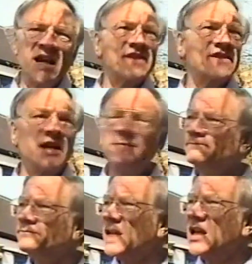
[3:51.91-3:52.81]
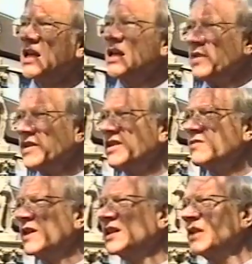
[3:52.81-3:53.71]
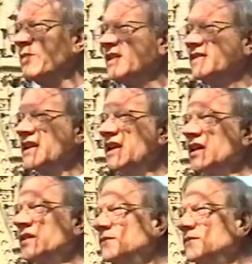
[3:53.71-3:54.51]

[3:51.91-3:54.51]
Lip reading: Leicester. But there is one little bit, the